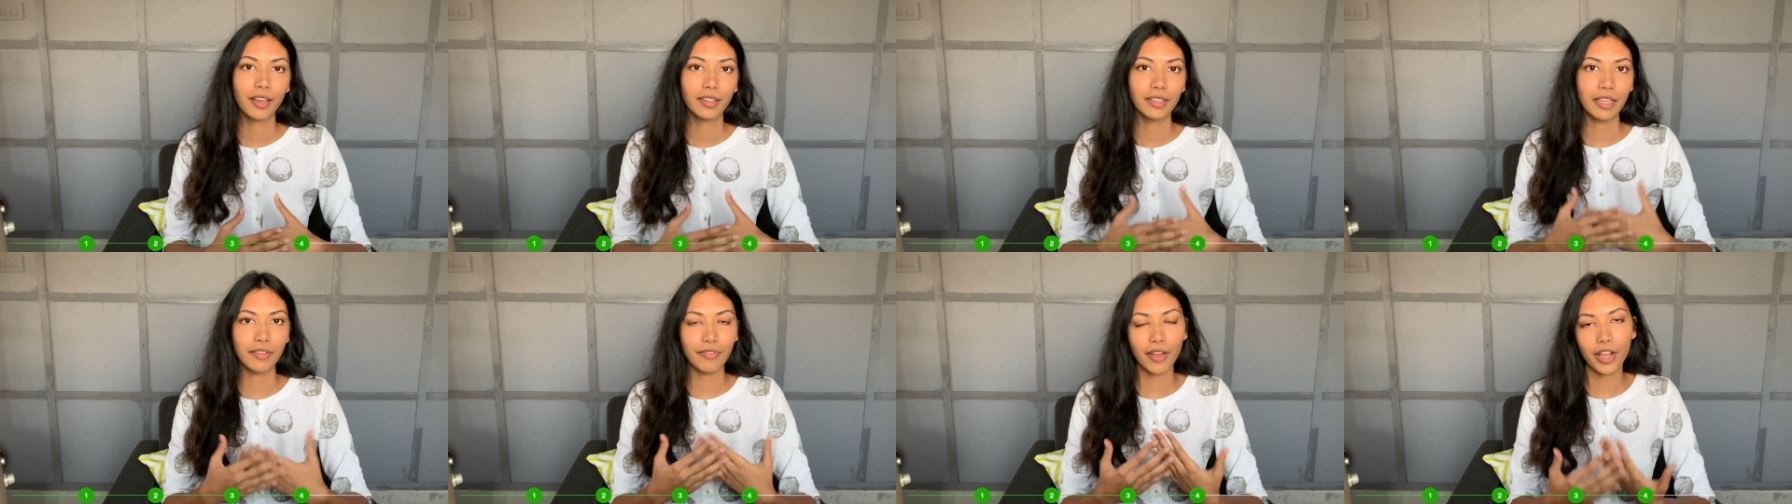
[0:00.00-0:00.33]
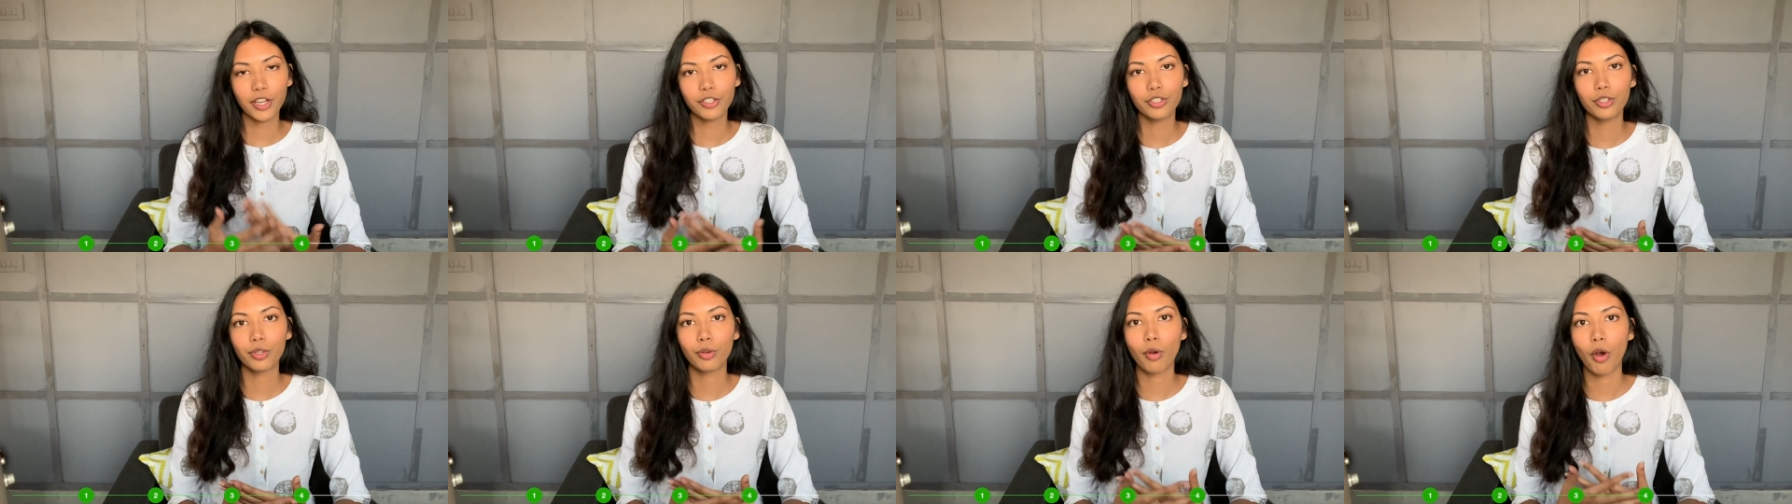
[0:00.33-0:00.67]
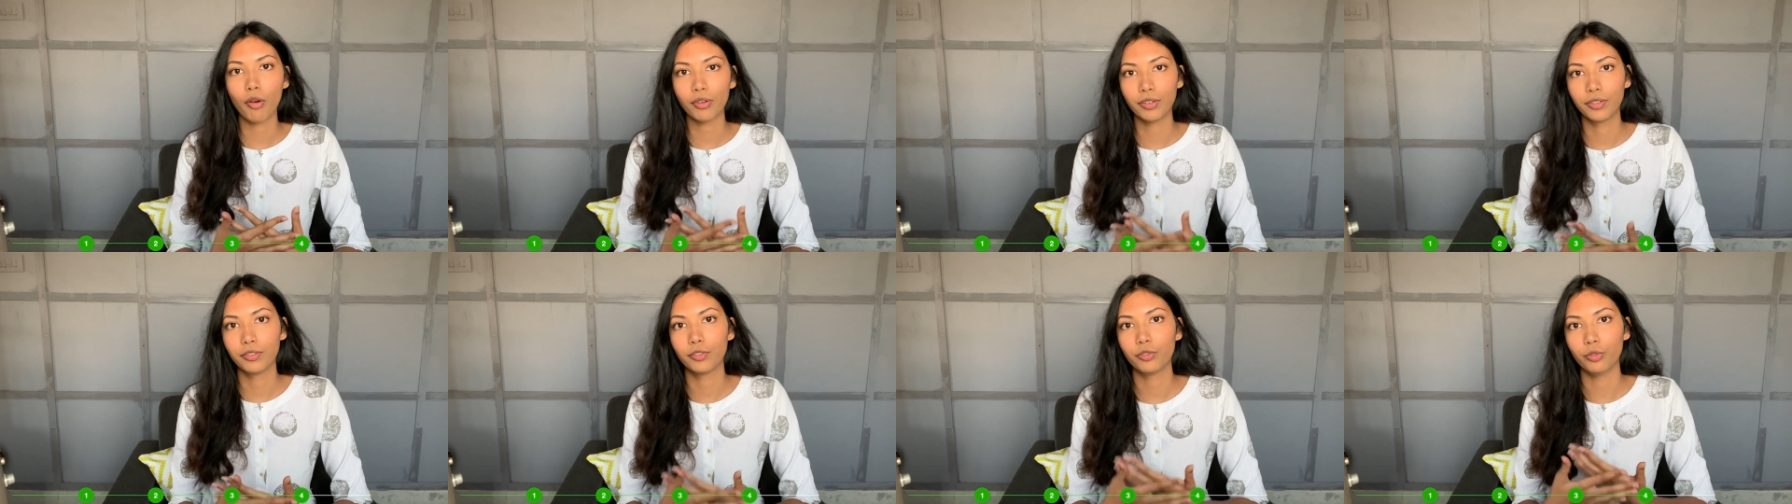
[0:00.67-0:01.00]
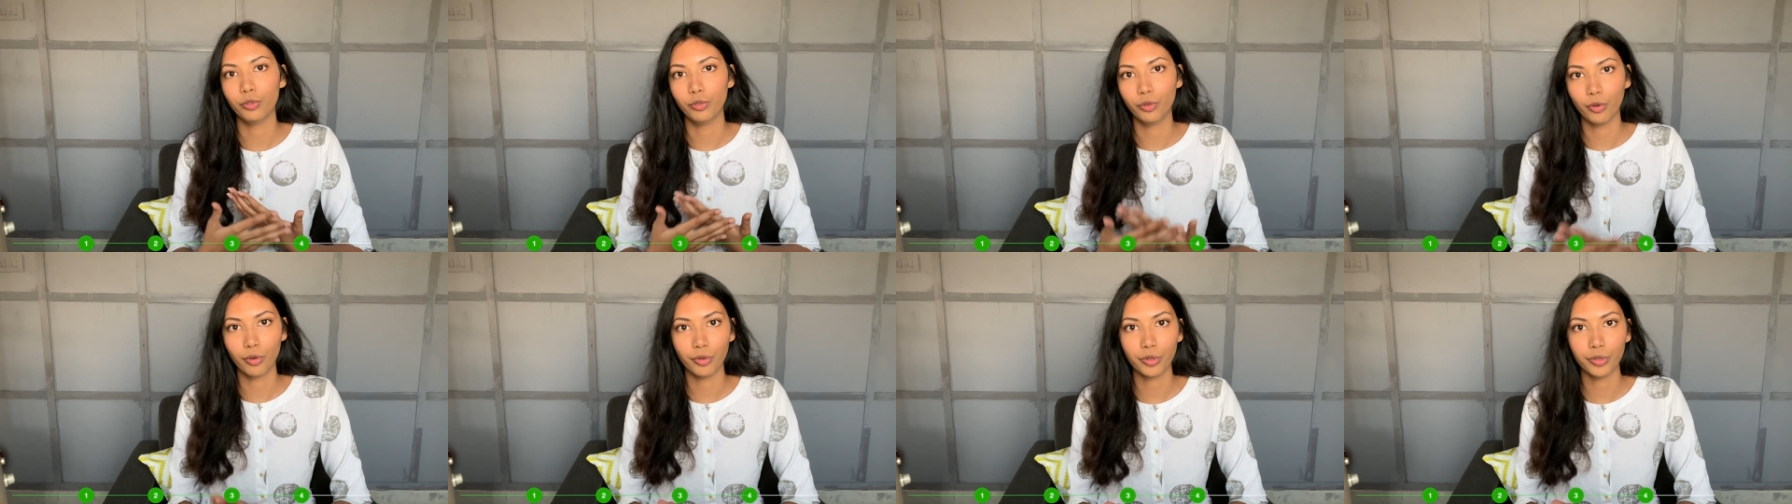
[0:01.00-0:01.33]
they've actually gotten to
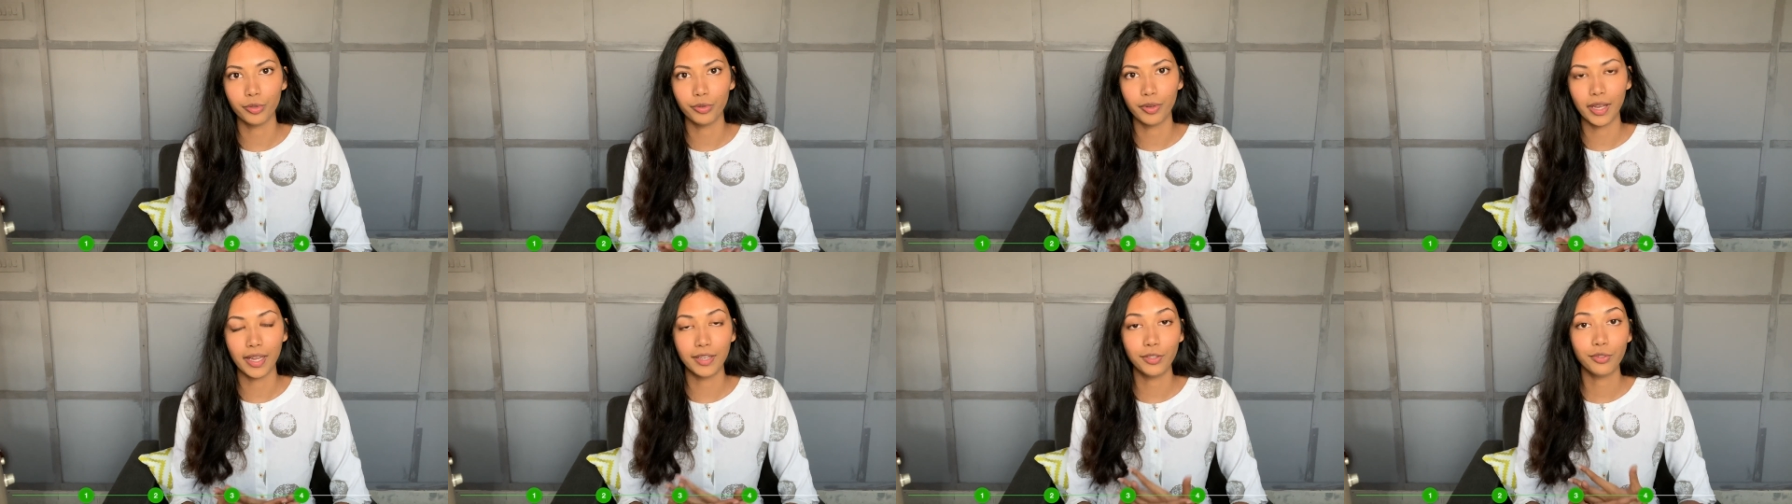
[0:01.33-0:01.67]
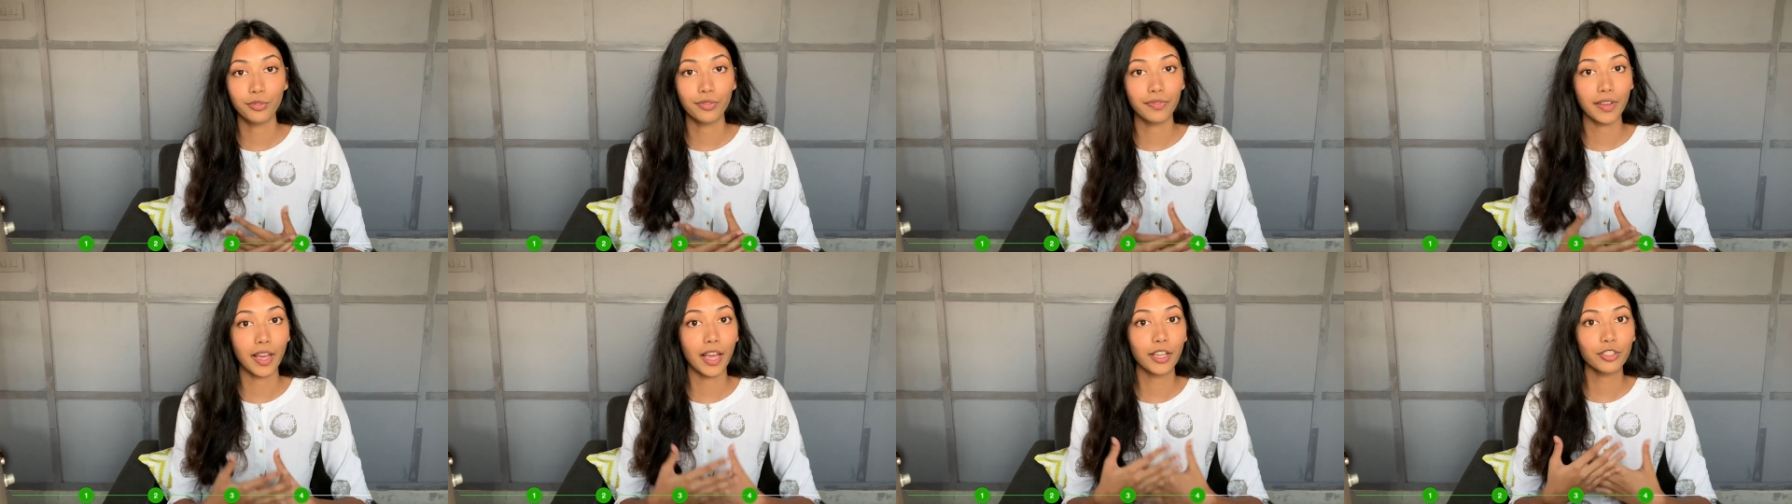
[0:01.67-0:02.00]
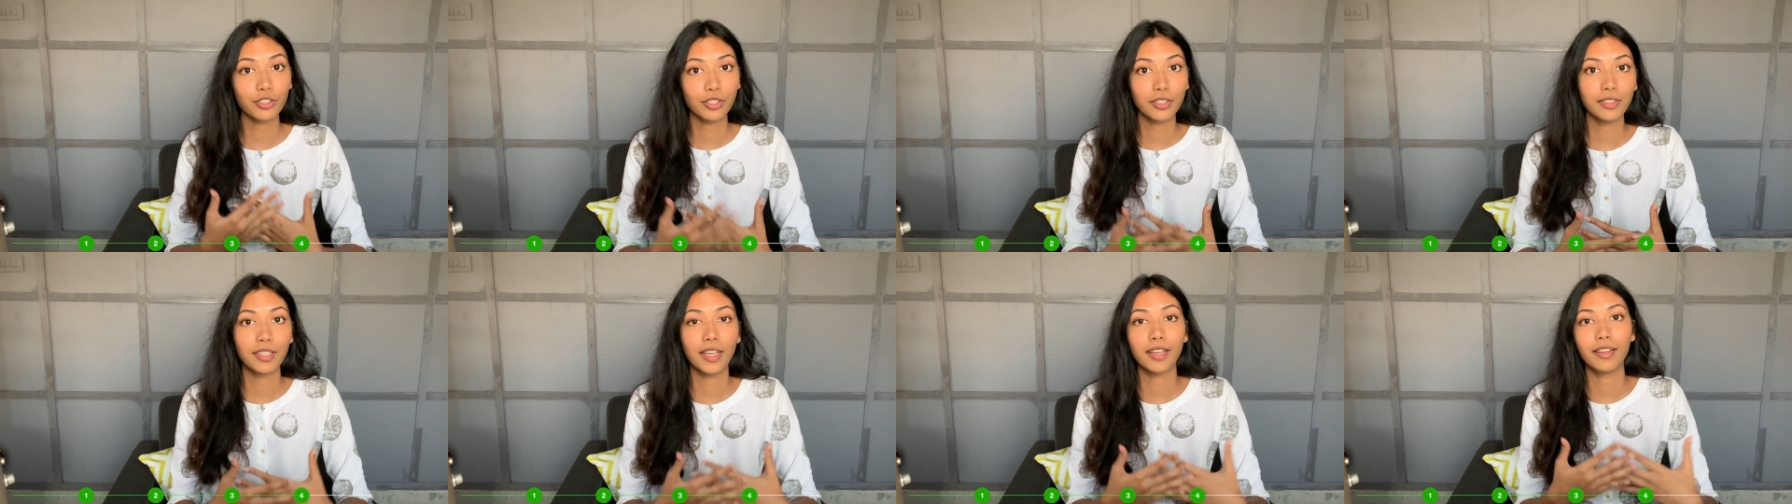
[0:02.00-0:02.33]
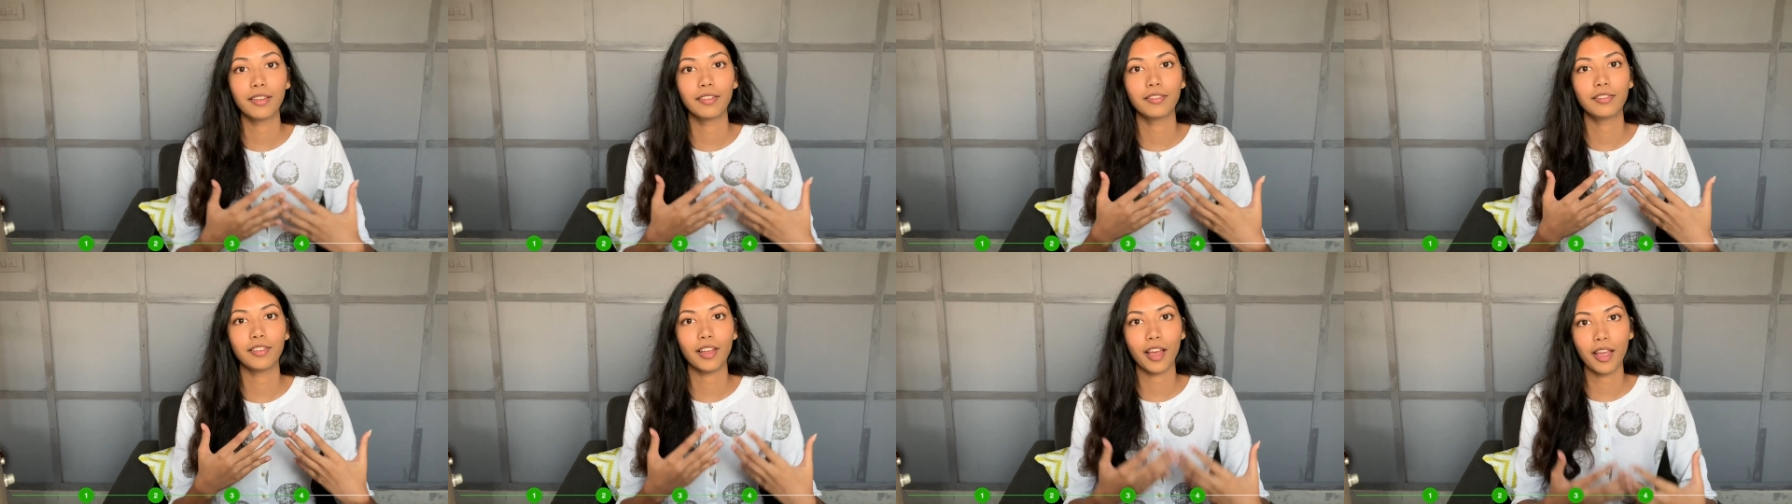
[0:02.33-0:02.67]
know you and you've actually
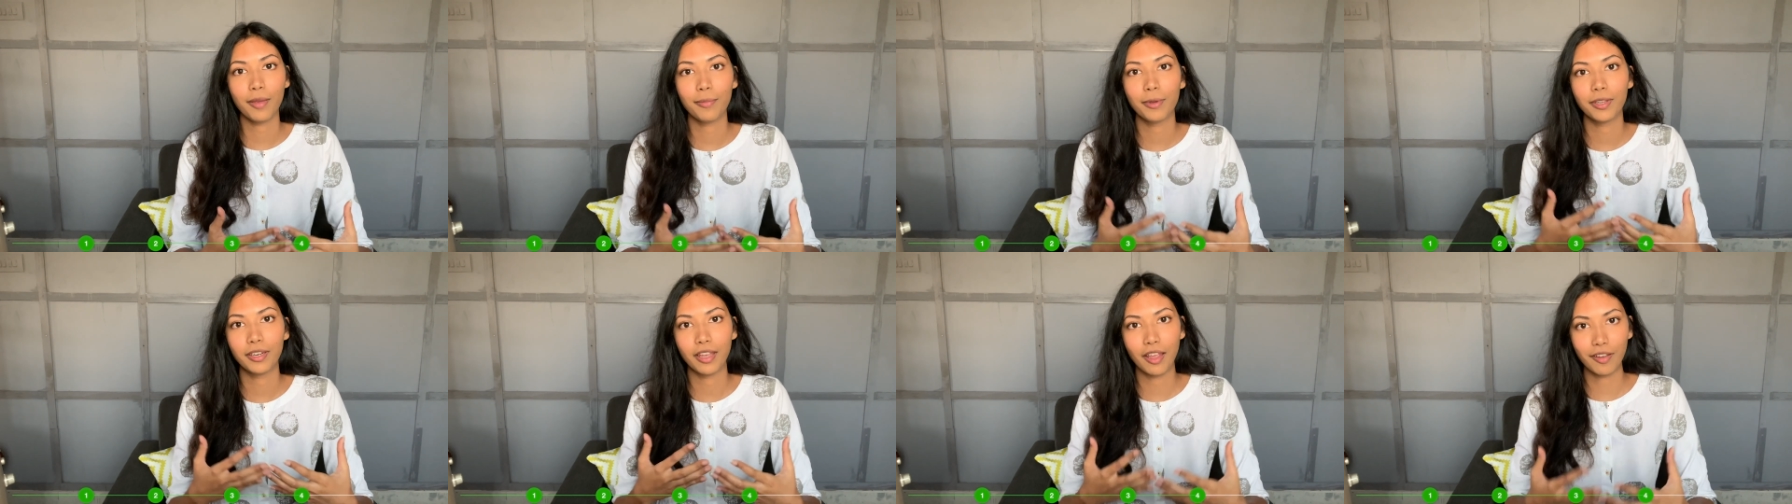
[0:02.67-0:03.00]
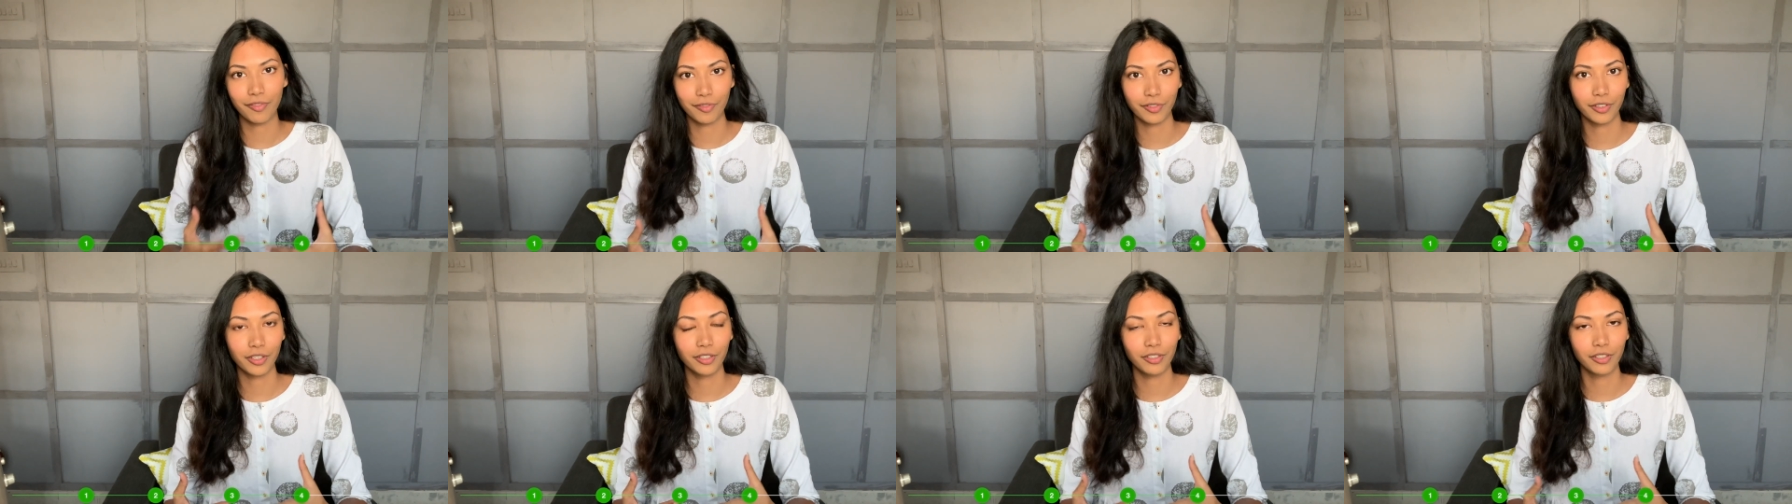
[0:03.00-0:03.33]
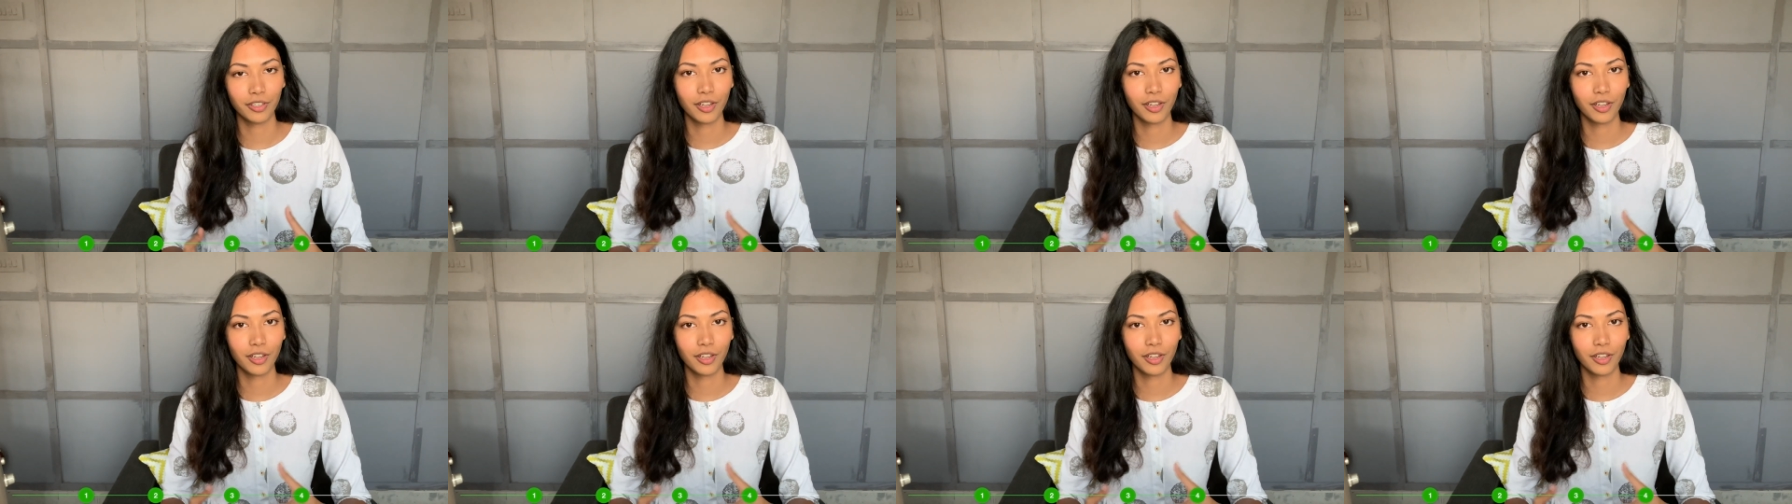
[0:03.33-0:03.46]
taken time and effort